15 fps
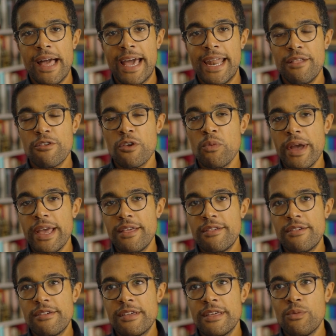And in some
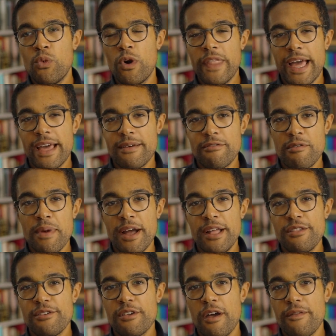ways, what that
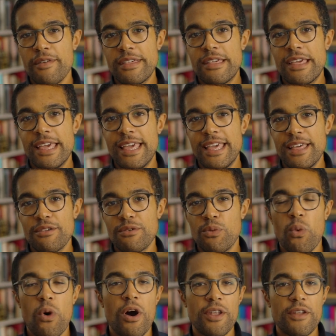reminds us of is he is
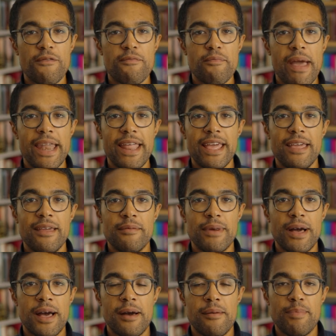one of many
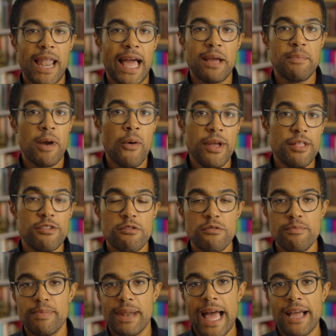black
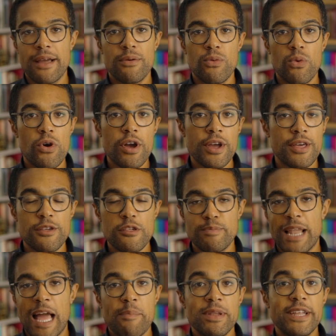poets, black workers,
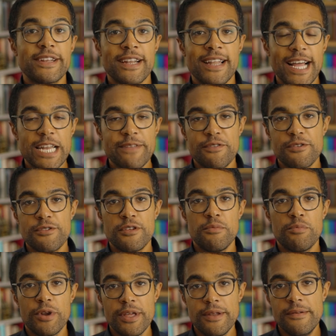black political activists in
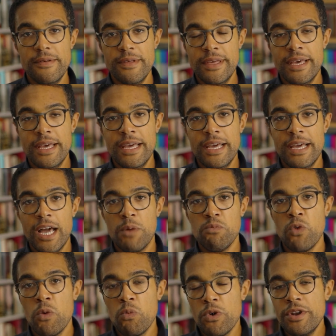Britain.
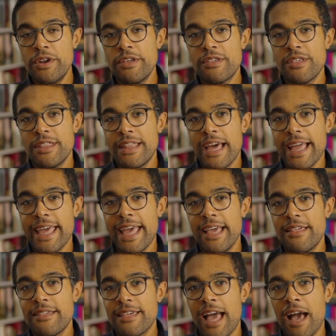And one wonders in that
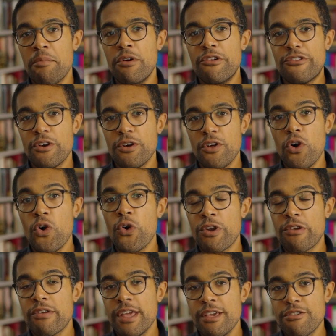case how much other
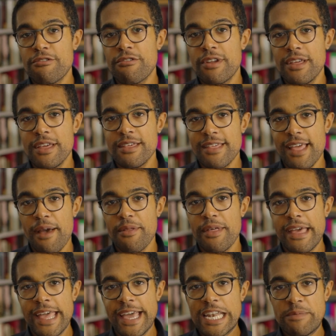ordinary history is out
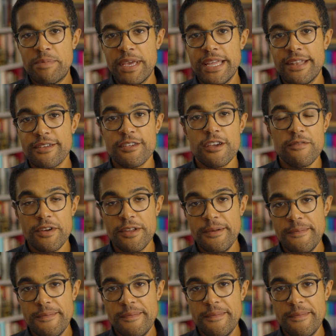there yet to be discovered.